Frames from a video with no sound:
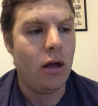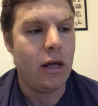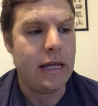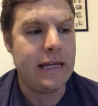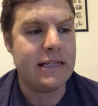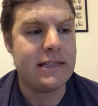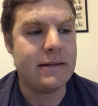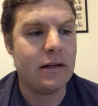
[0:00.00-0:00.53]

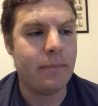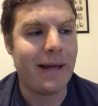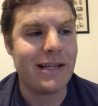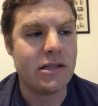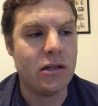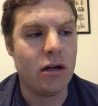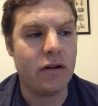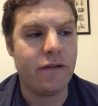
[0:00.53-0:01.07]
He's still
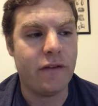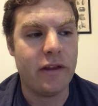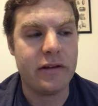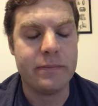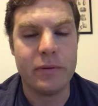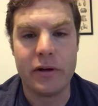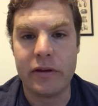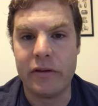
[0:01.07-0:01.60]
best known for this
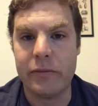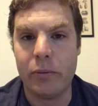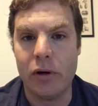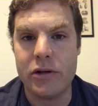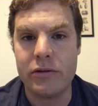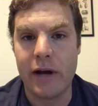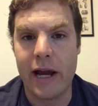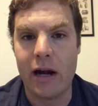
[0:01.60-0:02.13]
book, The
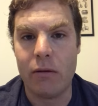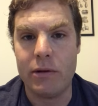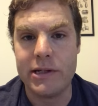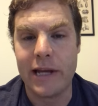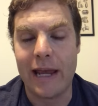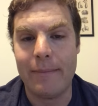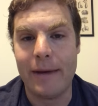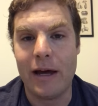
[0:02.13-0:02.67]
Sportswriter,
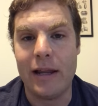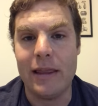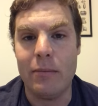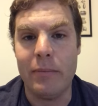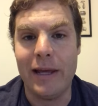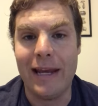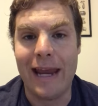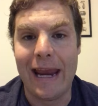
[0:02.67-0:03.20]
which came out in the
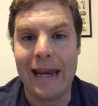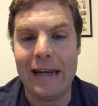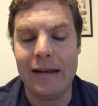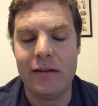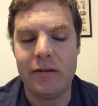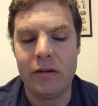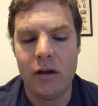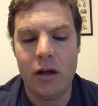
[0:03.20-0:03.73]

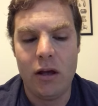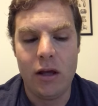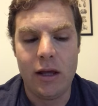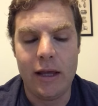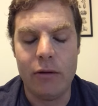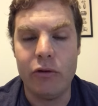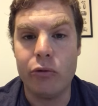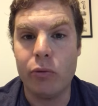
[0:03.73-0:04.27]
mid-80s.
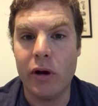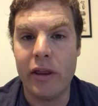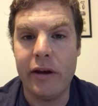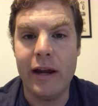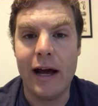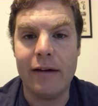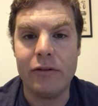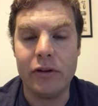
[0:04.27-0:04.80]
It was one of the
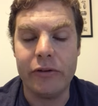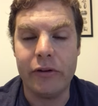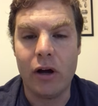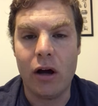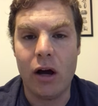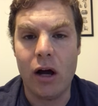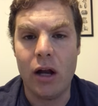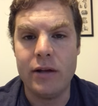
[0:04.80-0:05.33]
novels
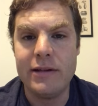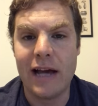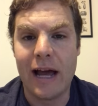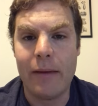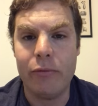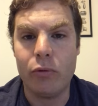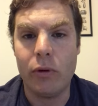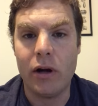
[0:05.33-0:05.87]
on
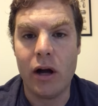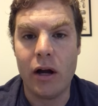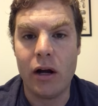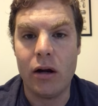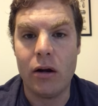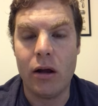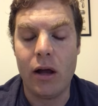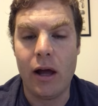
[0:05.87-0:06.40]
Time's
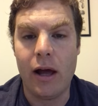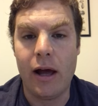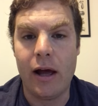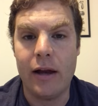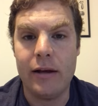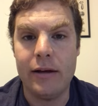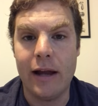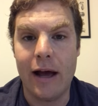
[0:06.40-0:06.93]

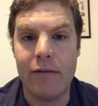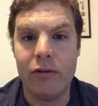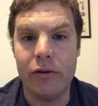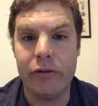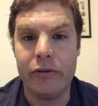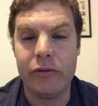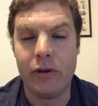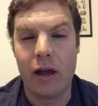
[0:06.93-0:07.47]
100
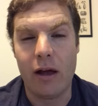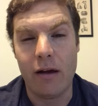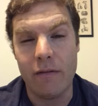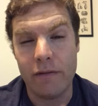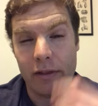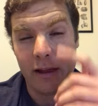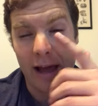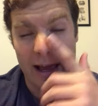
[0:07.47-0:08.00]
novels
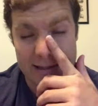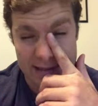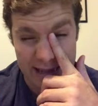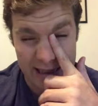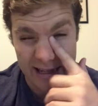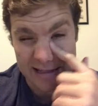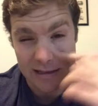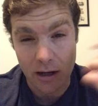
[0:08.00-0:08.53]
of the last, I
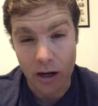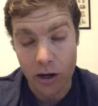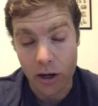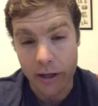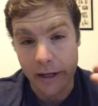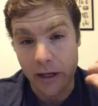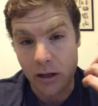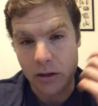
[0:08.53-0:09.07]
think it's
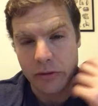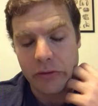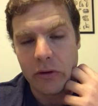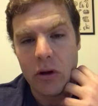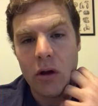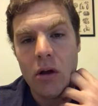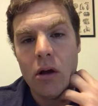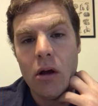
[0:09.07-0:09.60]
100 years.
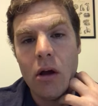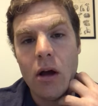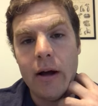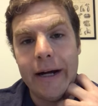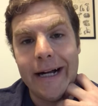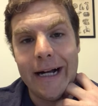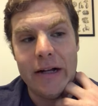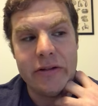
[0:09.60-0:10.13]

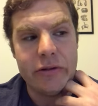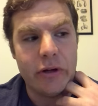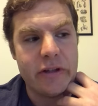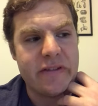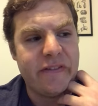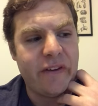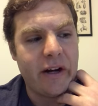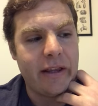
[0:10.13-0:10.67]
So
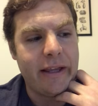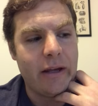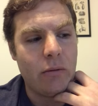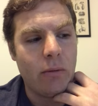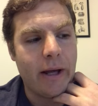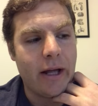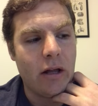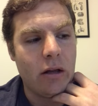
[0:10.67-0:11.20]
it's fairly
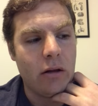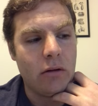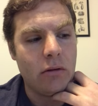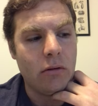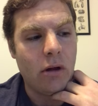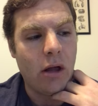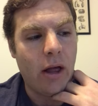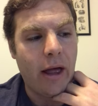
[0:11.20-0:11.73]
well
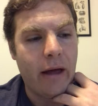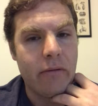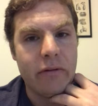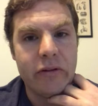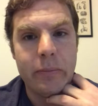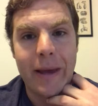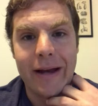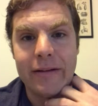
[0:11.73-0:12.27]

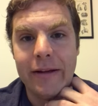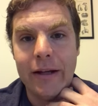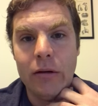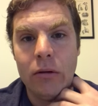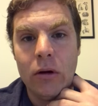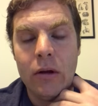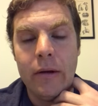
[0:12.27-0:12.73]
respected.